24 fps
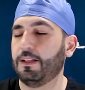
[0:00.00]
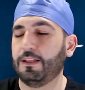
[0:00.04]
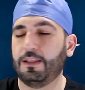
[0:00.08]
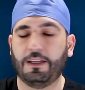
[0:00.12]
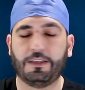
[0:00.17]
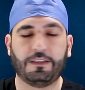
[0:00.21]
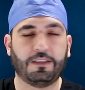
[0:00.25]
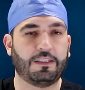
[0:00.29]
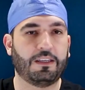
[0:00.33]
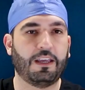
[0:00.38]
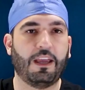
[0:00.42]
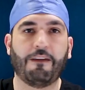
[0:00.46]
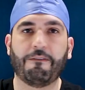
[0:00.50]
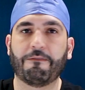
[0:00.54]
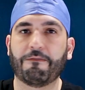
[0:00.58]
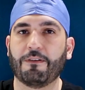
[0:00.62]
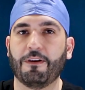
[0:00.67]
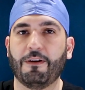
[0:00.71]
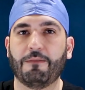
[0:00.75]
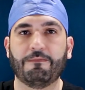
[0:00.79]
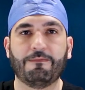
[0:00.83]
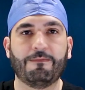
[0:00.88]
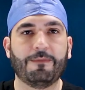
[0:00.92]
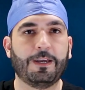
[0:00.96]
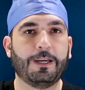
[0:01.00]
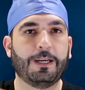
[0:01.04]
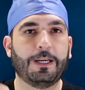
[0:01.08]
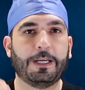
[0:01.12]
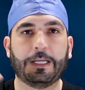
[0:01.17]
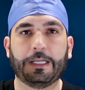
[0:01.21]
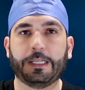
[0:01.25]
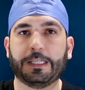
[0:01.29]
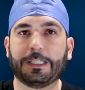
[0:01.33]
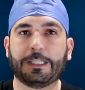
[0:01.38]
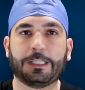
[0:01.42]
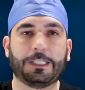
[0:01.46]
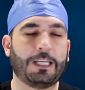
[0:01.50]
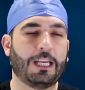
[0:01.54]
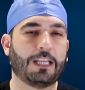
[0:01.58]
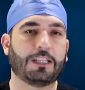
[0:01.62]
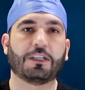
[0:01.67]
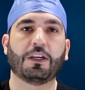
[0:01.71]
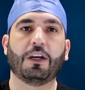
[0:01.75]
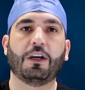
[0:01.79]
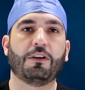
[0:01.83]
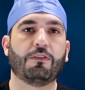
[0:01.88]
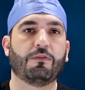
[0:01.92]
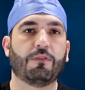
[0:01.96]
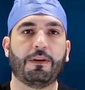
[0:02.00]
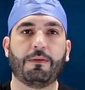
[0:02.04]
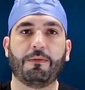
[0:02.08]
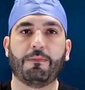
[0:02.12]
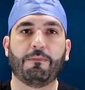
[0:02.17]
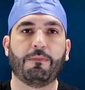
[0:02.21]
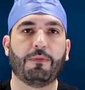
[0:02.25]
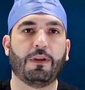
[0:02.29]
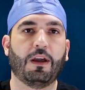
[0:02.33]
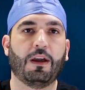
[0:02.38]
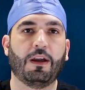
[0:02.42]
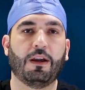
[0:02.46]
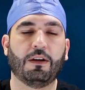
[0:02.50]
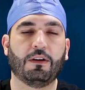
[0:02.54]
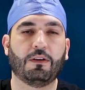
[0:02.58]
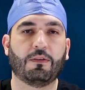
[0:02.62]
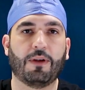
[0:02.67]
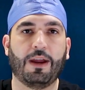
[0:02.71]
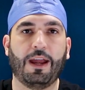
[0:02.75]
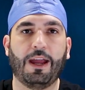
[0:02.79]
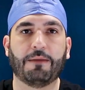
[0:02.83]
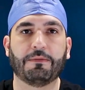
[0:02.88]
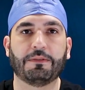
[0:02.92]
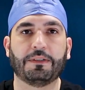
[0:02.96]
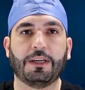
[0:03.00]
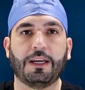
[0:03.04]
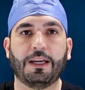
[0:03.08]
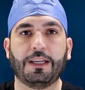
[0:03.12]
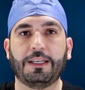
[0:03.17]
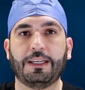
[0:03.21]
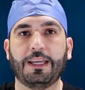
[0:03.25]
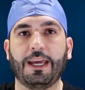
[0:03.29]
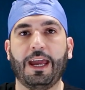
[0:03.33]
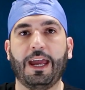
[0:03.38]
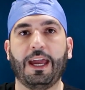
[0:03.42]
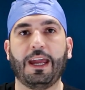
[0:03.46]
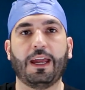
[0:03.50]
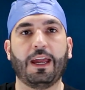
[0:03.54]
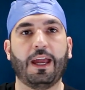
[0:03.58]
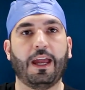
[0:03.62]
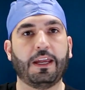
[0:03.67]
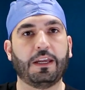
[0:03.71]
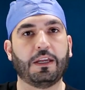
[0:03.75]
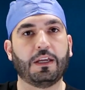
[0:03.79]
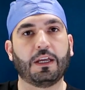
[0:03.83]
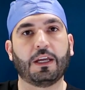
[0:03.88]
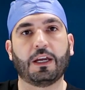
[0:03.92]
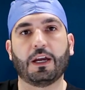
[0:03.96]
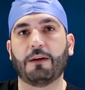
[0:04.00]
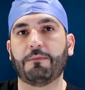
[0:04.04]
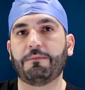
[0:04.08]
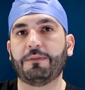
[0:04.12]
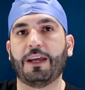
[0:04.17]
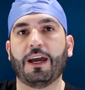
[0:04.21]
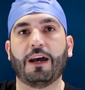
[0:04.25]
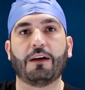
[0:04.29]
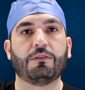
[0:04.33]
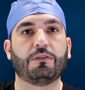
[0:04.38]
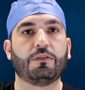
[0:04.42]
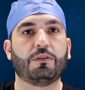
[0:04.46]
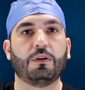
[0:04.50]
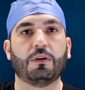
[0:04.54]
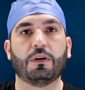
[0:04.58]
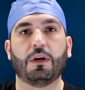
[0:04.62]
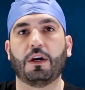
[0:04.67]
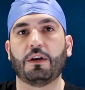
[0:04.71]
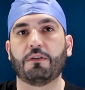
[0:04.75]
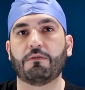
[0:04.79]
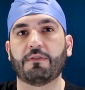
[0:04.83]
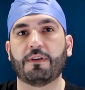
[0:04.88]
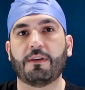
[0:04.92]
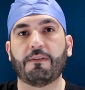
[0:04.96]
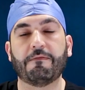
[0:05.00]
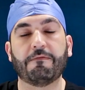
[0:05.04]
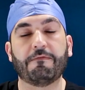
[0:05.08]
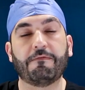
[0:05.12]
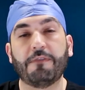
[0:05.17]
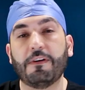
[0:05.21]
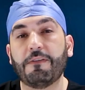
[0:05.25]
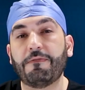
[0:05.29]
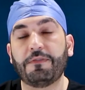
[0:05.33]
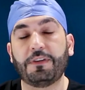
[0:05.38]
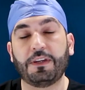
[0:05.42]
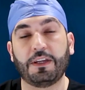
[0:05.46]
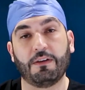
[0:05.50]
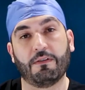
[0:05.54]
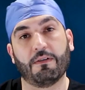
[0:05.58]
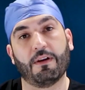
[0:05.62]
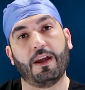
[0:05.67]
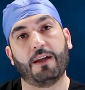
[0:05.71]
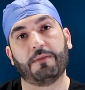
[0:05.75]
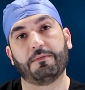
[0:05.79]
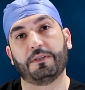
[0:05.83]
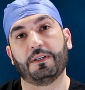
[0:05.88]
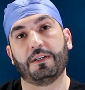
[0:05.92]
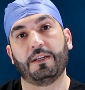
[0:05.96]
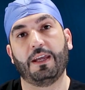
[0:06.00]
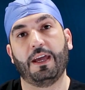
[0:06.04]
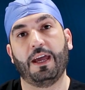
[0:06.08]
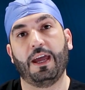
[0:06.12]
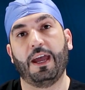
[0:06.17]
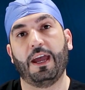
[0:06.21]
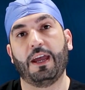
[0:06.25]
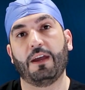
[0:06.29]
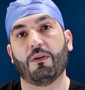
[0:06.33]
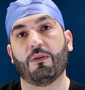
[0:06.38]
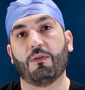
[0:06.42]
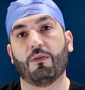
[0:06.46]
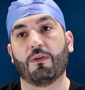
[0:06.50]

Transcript: let's say from 600 grams a day and you come down to 150 grams a day